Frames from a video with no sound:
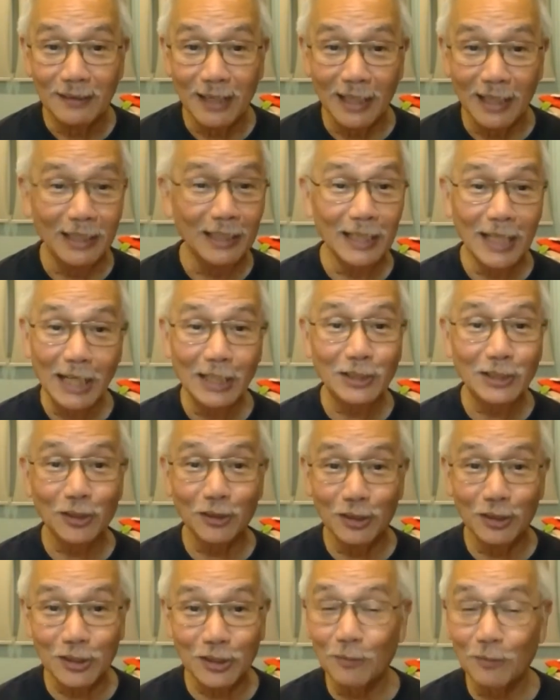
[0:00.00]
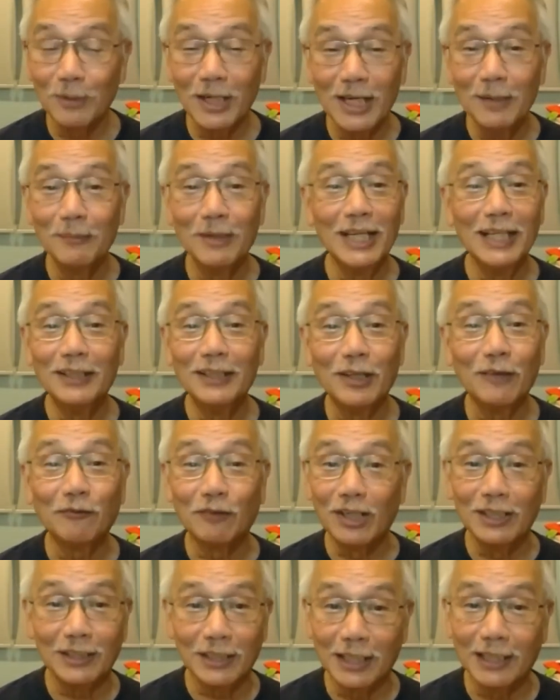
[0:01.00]
they're engaged in so many, many
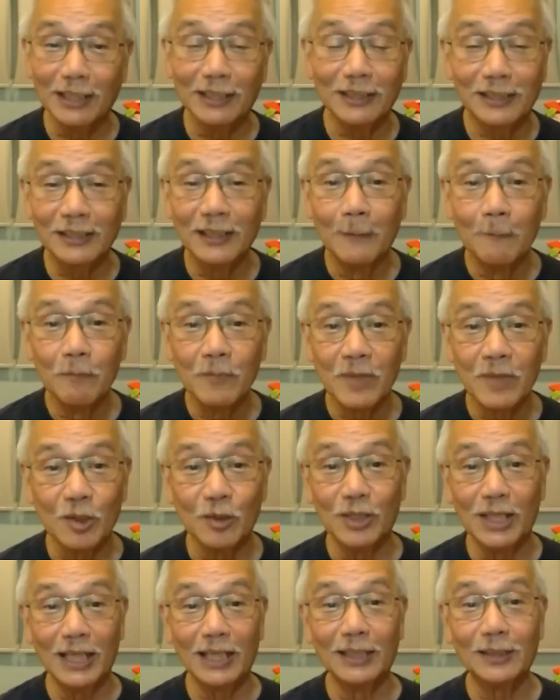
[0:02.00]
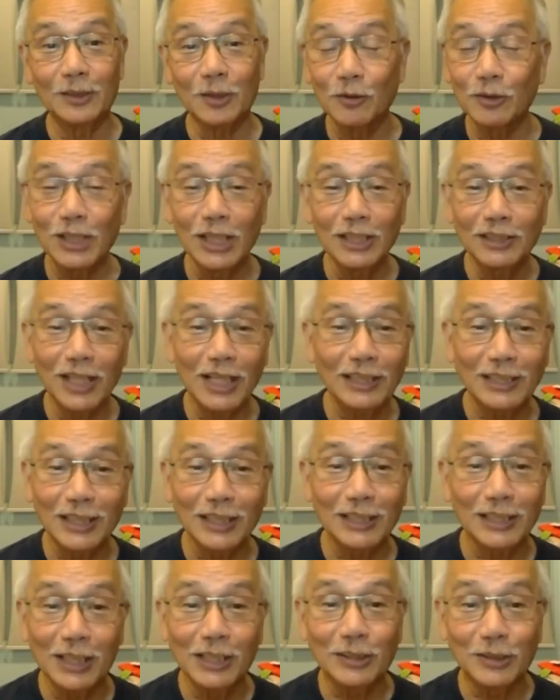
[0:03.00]
different things, including social
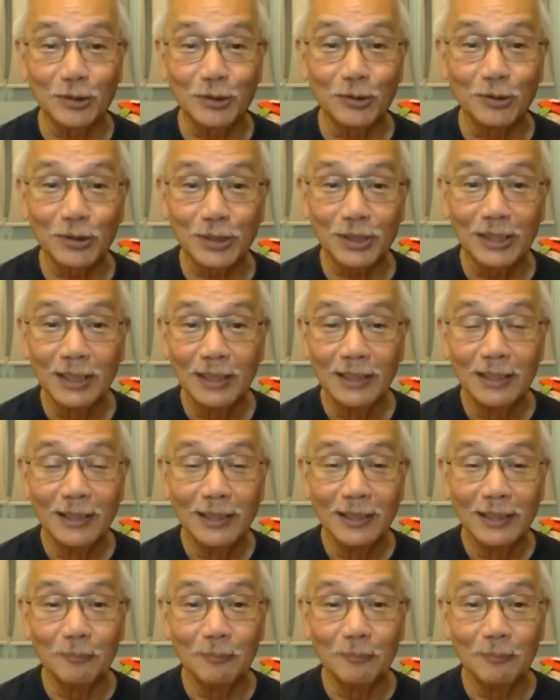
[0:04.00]
justice issues,